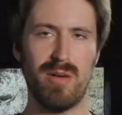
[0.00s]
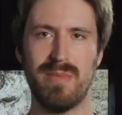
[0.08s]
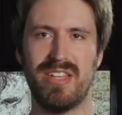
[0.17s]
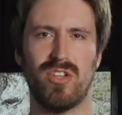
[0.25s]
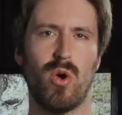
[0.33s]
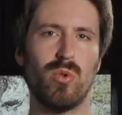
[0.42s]

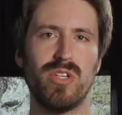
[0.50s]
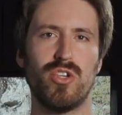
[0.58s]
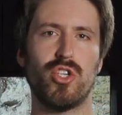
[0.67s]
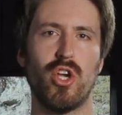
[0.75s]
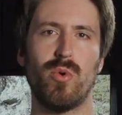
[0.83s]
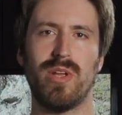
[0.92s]
it's only
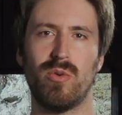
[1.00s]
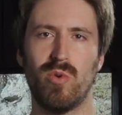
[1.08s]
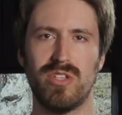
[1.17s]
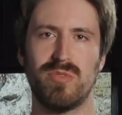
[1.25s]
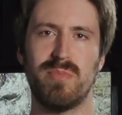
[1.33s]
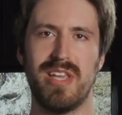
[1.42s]
showing
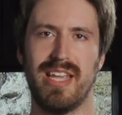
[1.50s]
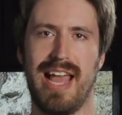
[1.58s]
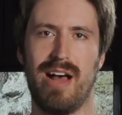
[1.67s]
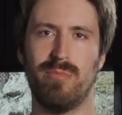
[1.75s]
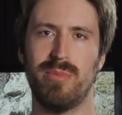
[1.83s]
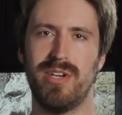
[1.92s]
what's being
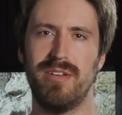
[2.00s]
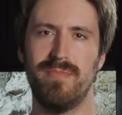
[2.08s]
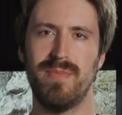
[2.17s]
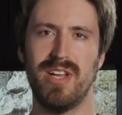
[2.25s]
outputted.